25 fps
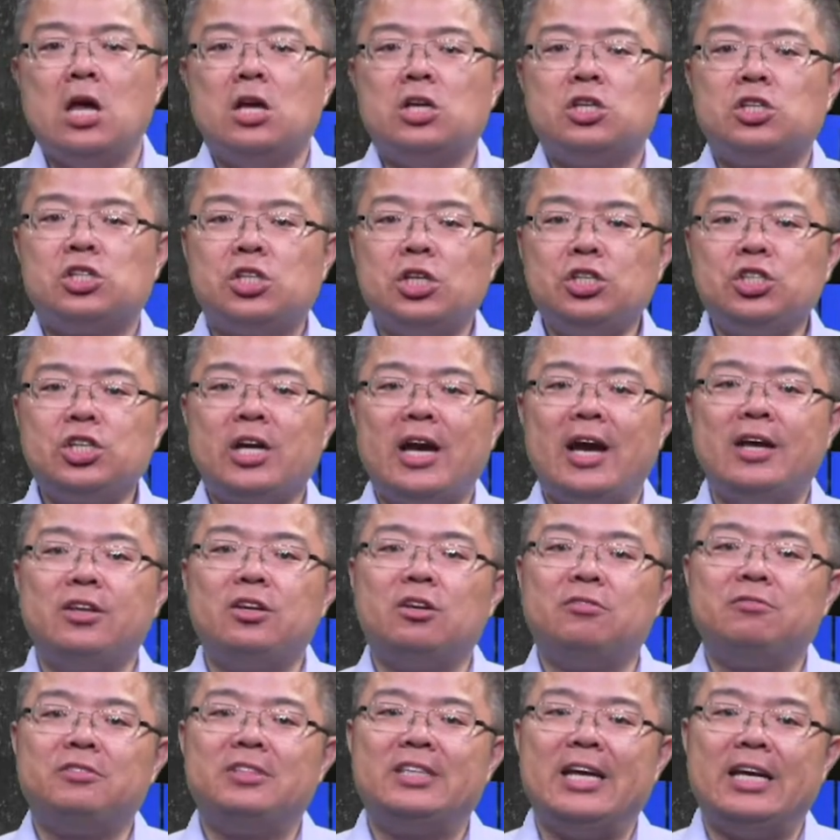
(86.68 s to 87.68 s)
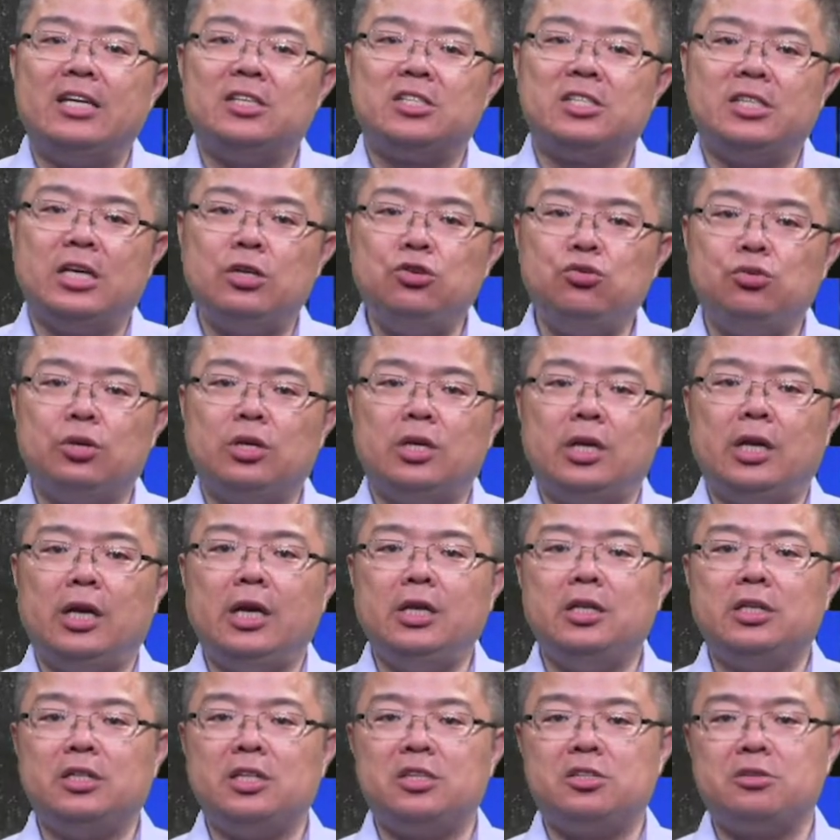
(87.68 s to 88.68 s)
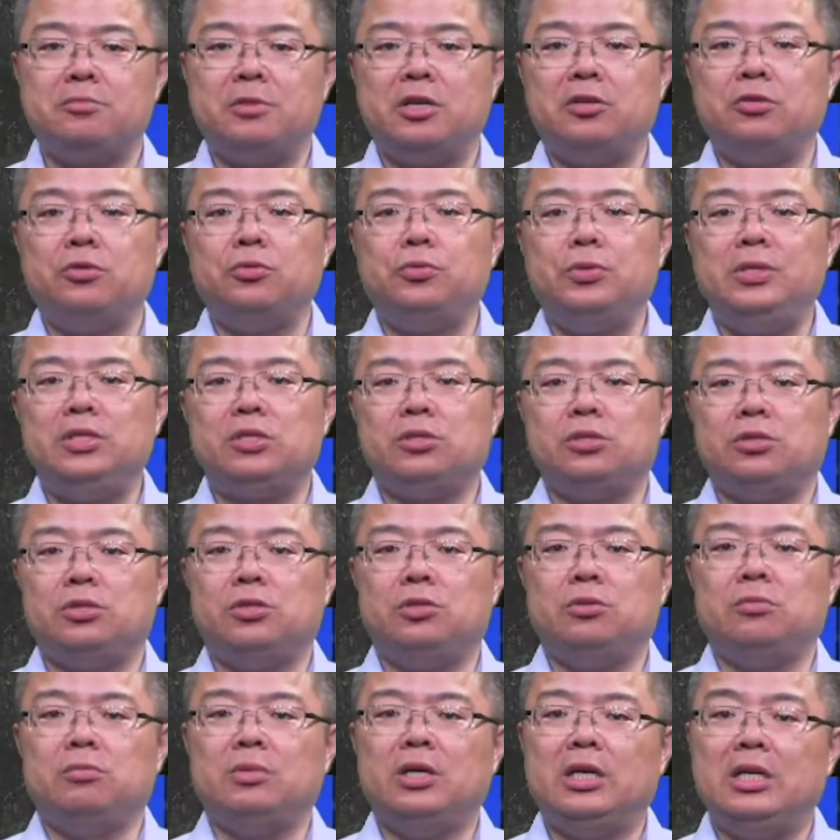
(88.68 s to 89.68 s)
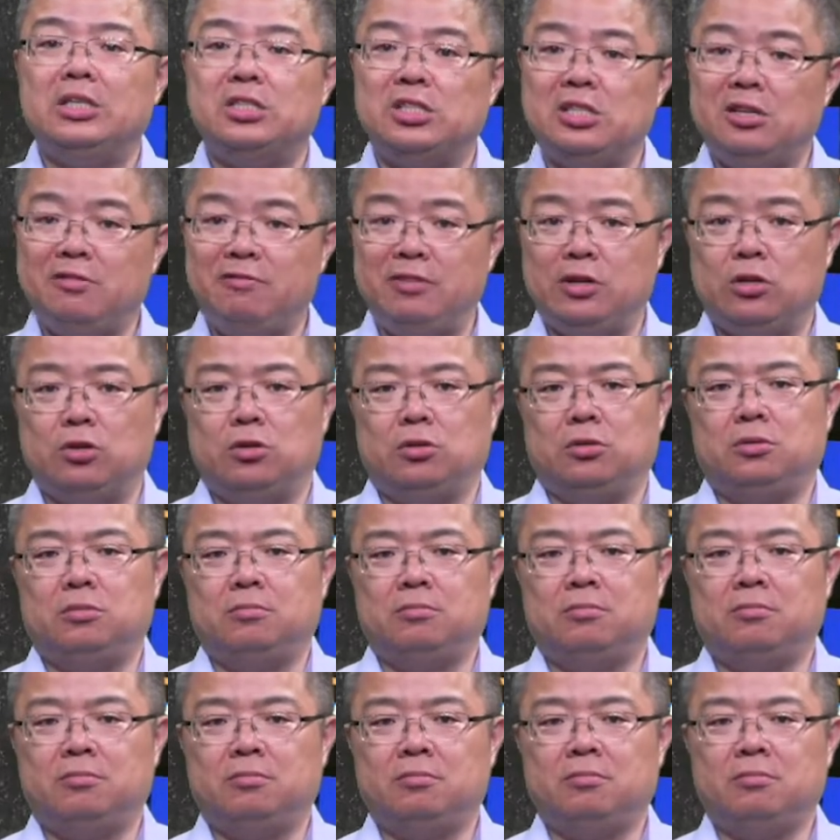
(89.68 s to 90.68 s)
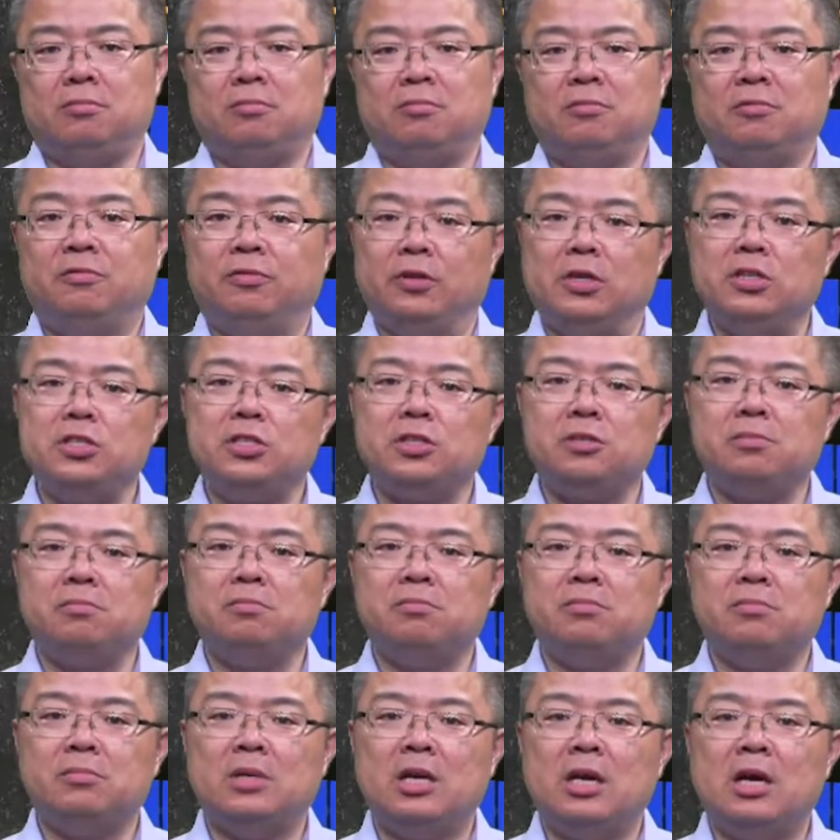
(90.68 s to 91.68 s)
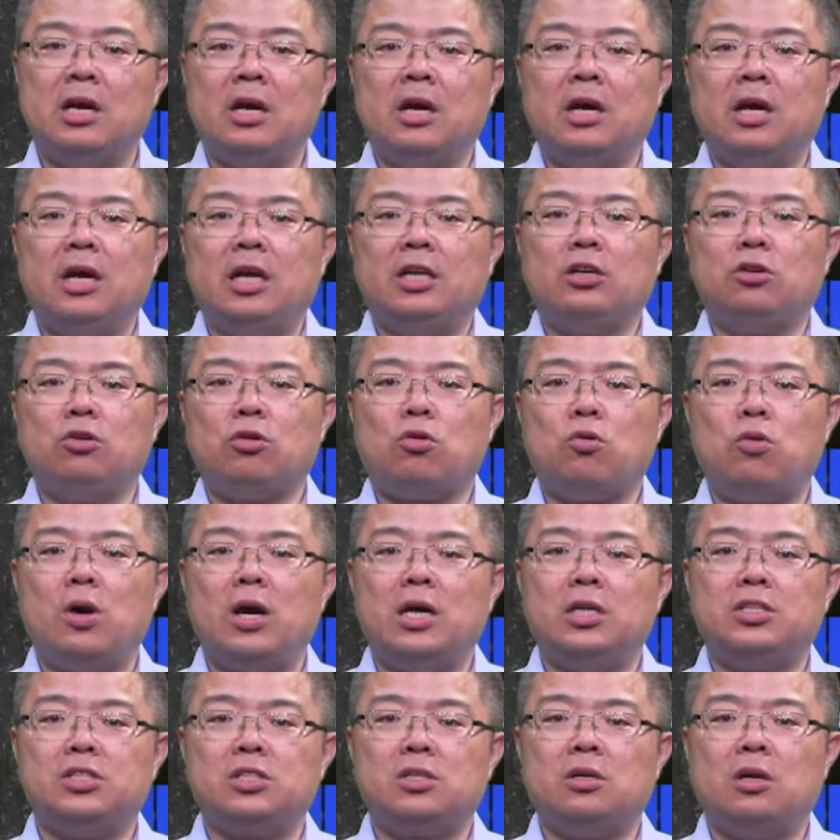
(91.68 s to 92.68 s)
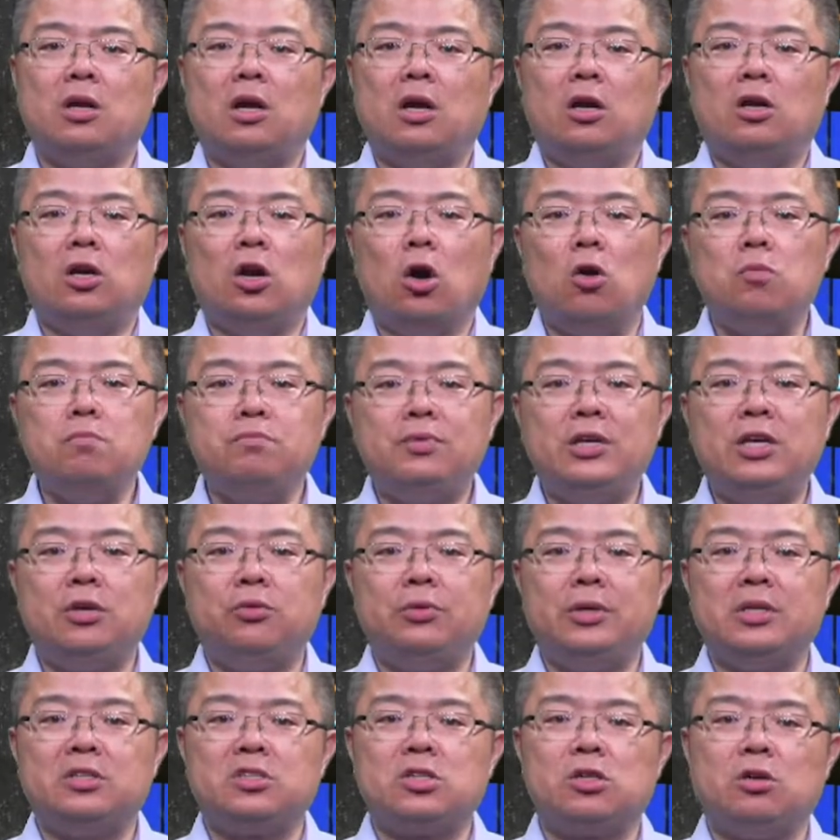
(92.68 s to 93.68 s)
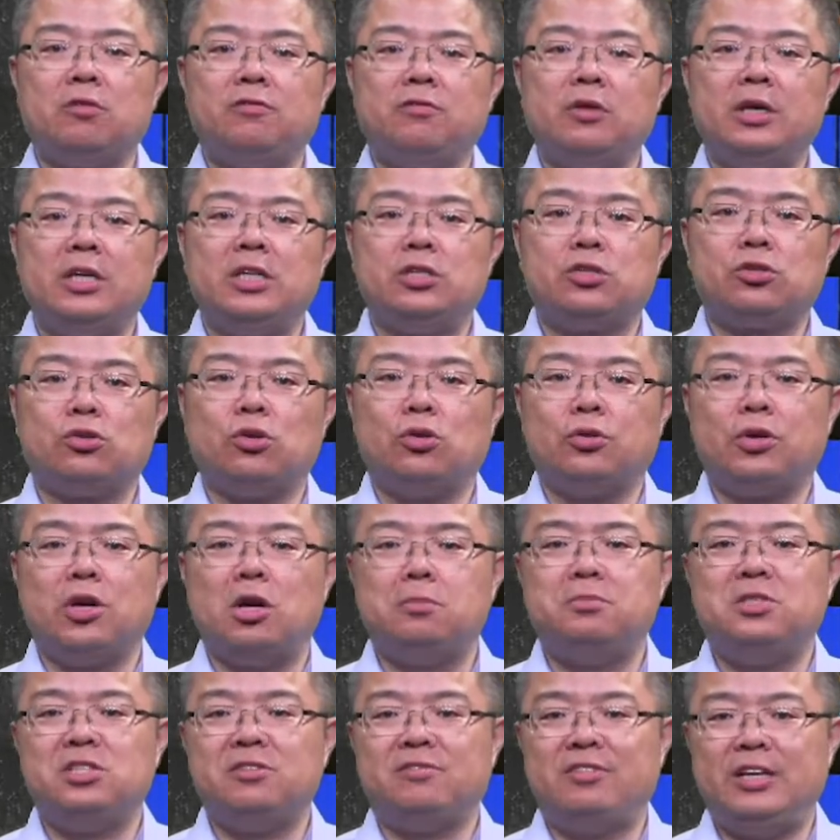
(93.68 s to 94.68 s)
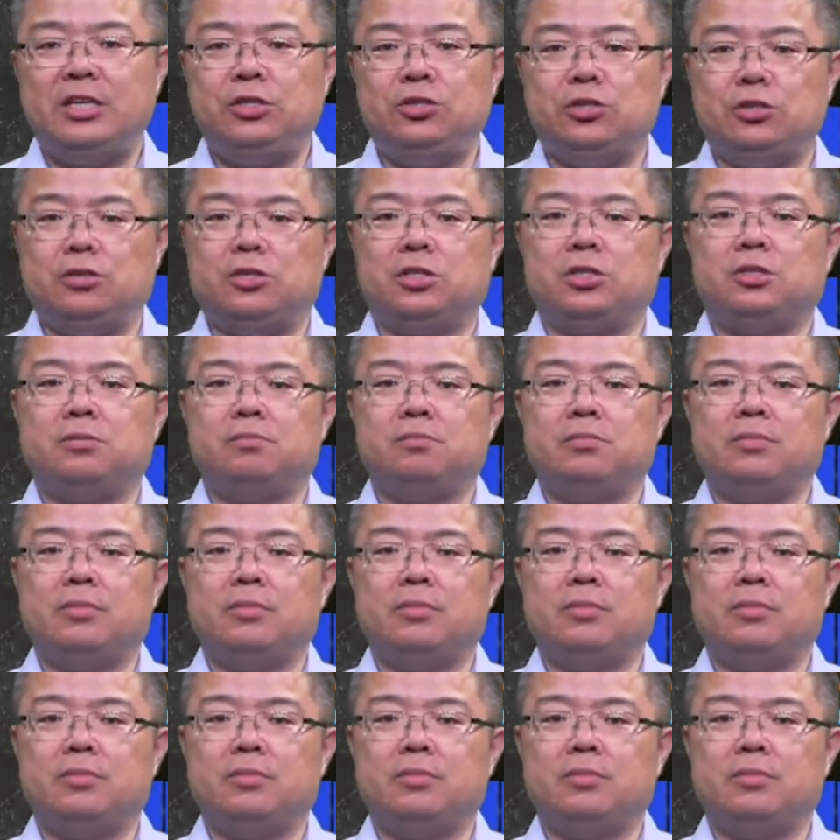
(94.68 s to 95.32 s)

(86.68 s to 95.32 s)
Such kind of data-centric interdisciplinary research is difficult. First, it requires long periods of historical observations